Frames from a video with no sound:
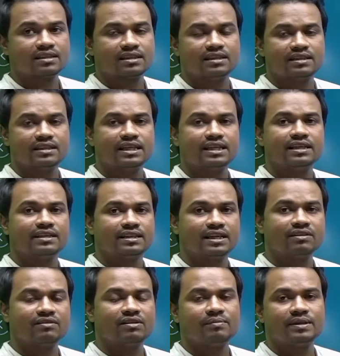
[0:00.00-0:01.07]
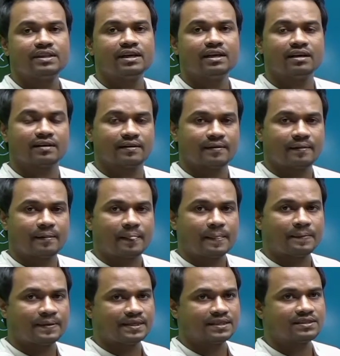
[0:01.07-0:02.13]
then there will be the
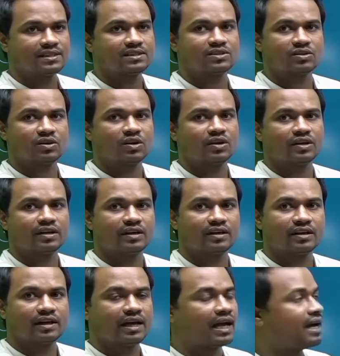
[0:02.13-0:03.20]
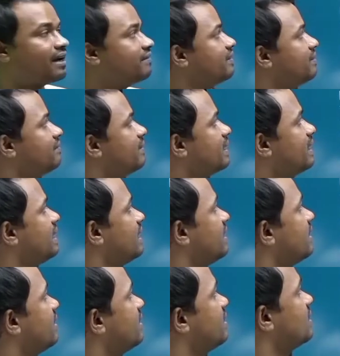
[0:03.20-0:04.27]
presence or having money
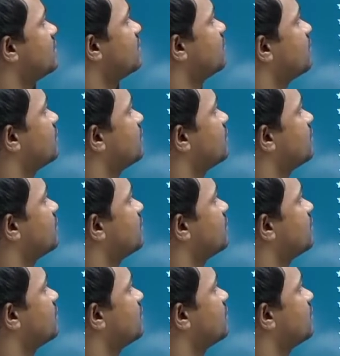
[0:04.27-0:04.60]
for